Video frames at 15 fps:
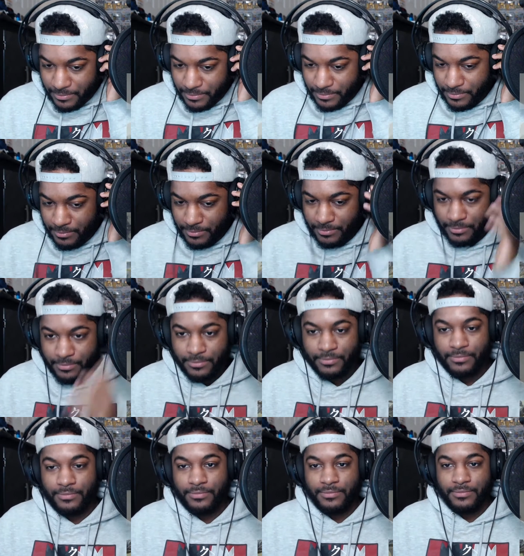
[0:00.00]

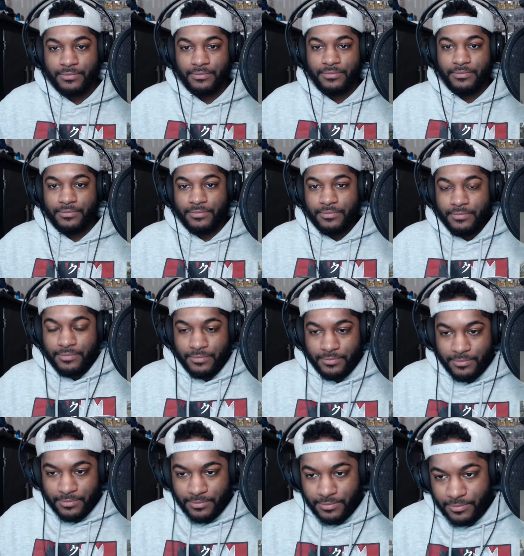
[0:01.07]

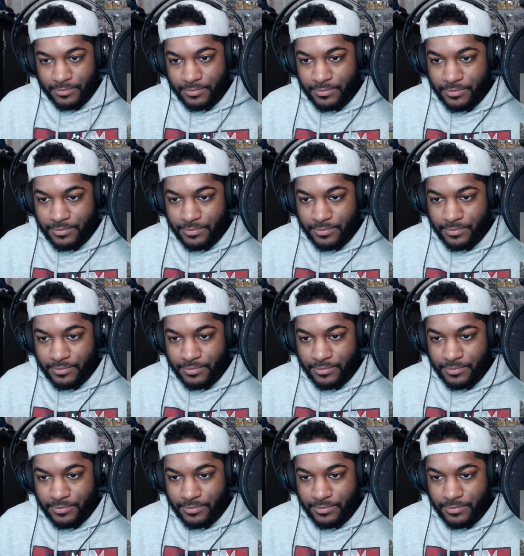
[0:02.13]
No one is speaking in this clip.